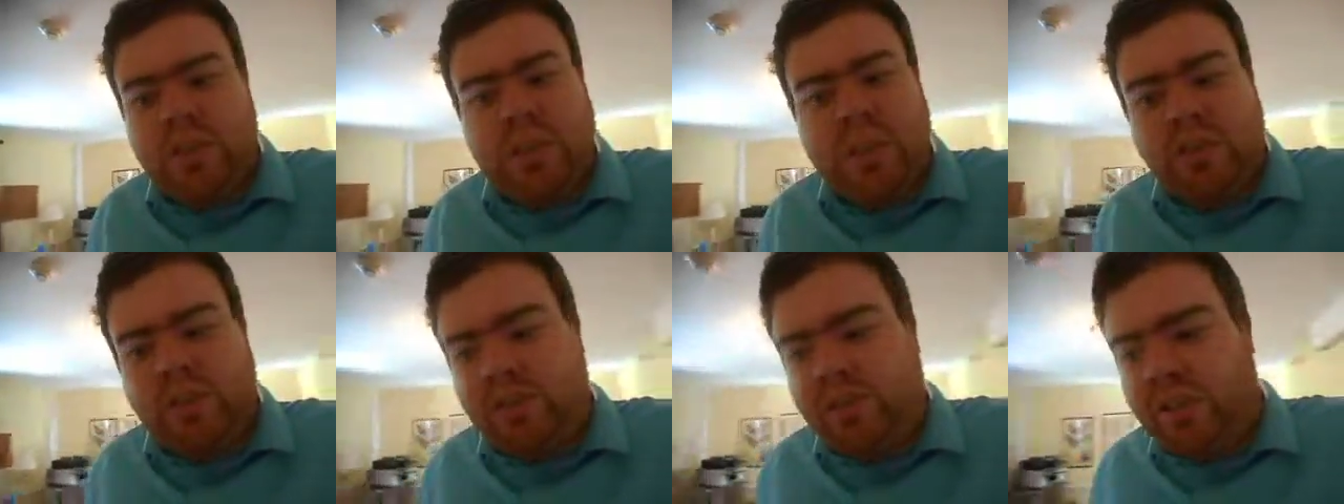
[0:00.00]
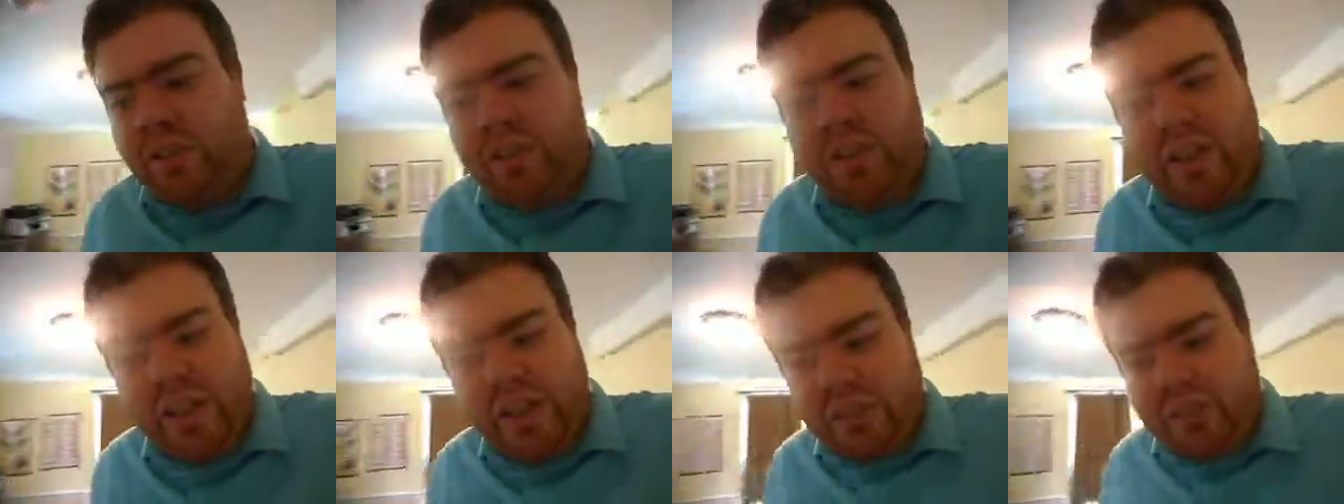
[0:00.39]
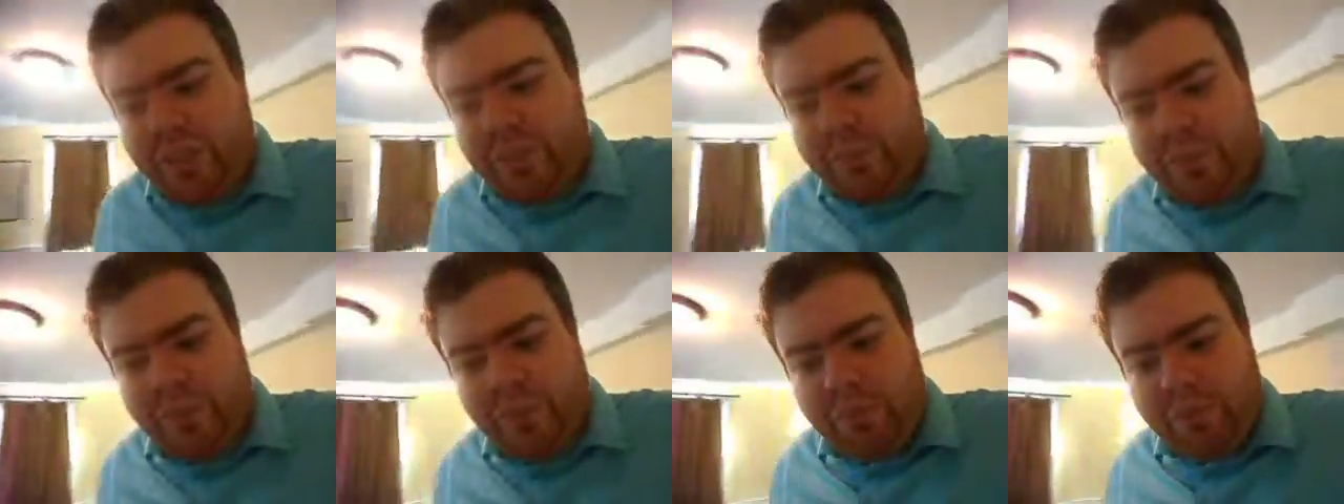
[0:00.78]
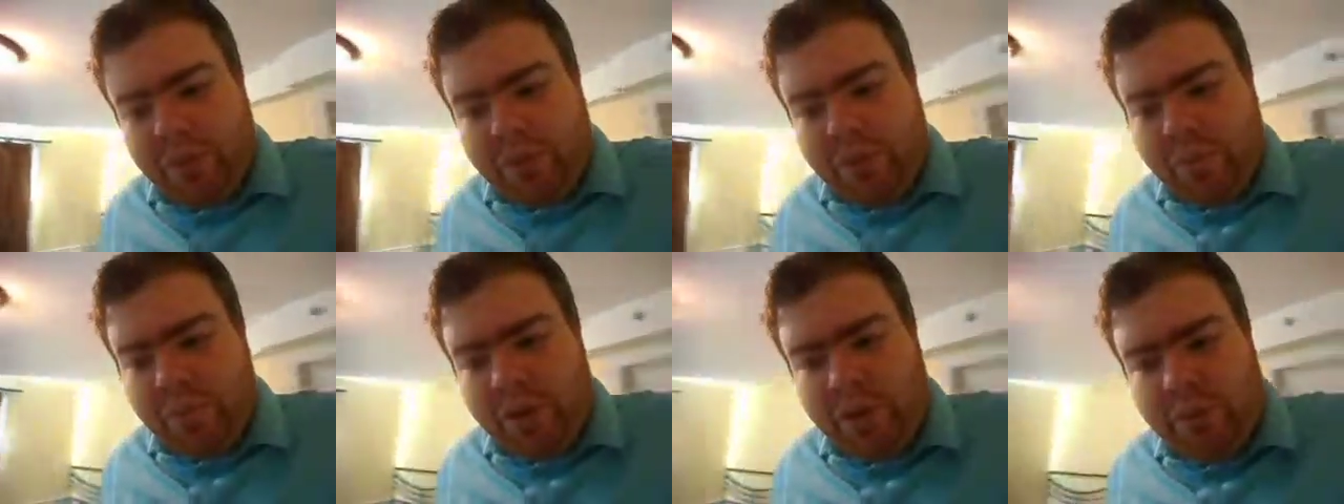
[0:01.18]
ever since that's been in
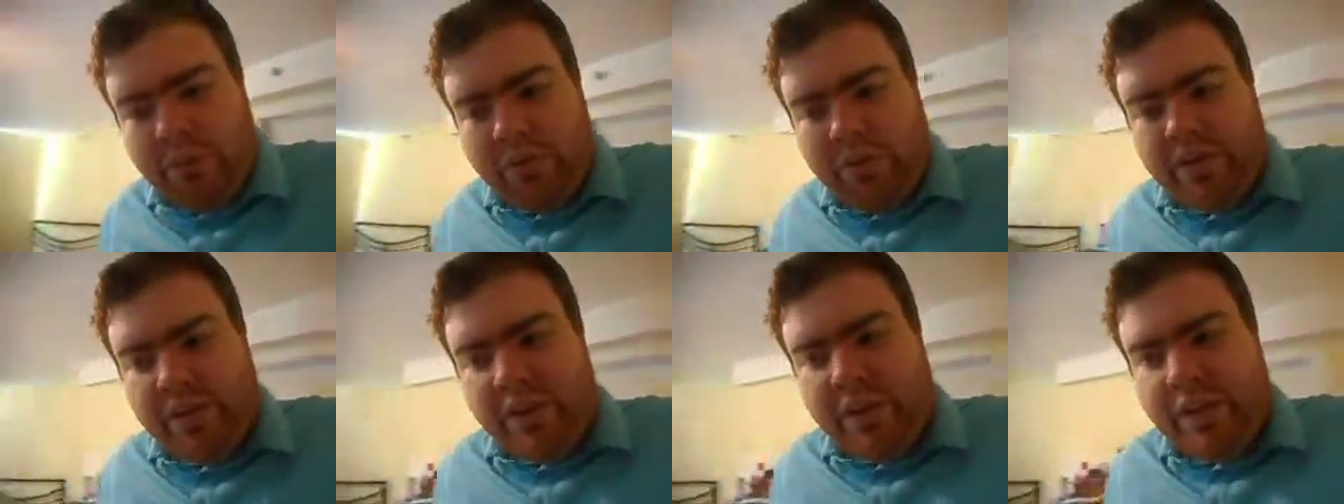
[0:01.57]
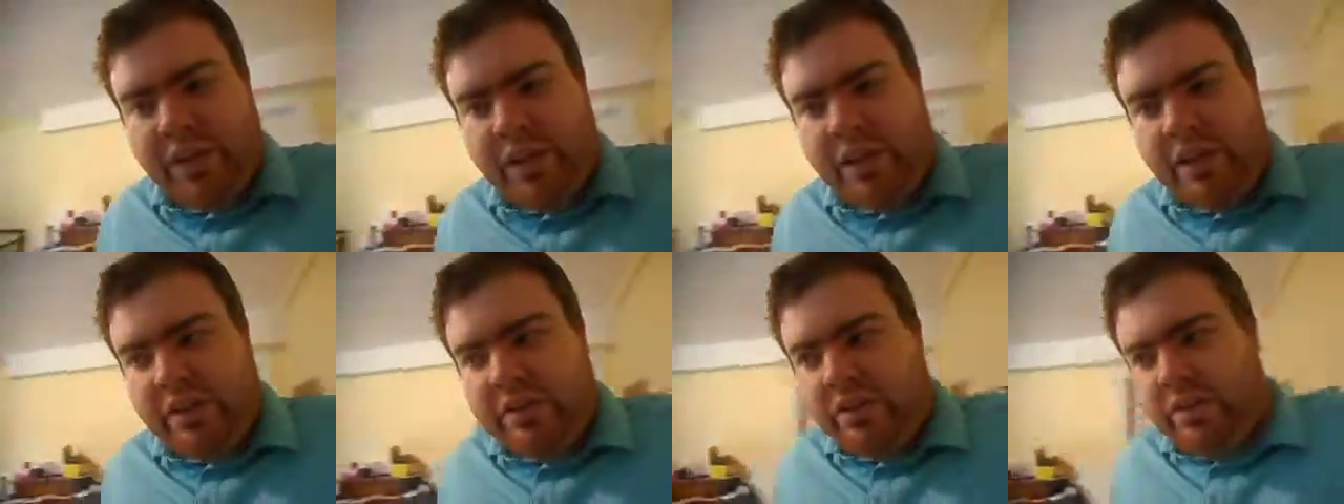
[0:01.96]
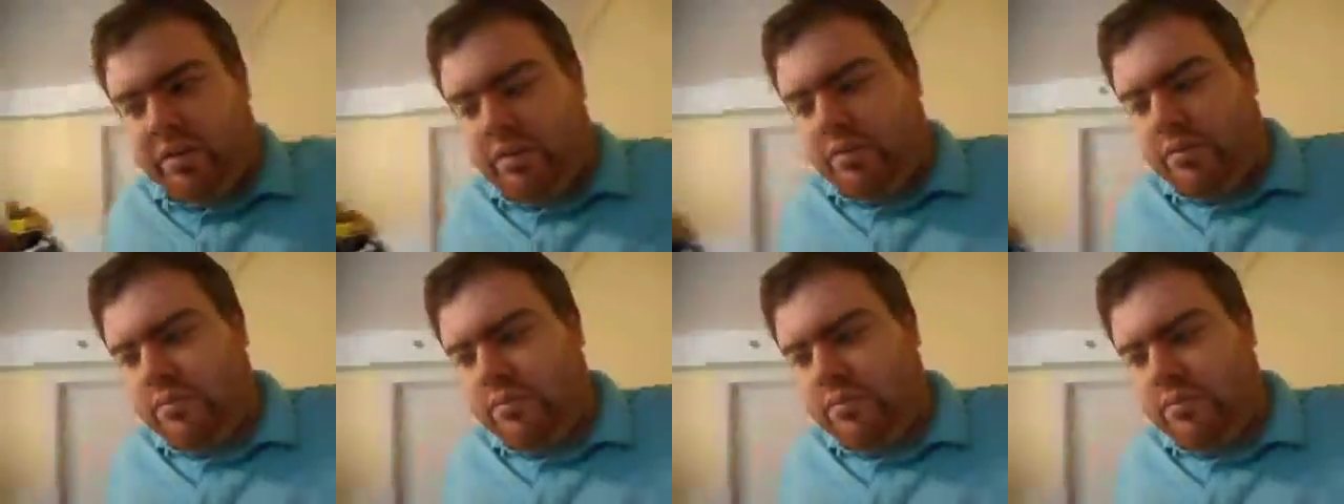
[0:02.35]
my mind, I guess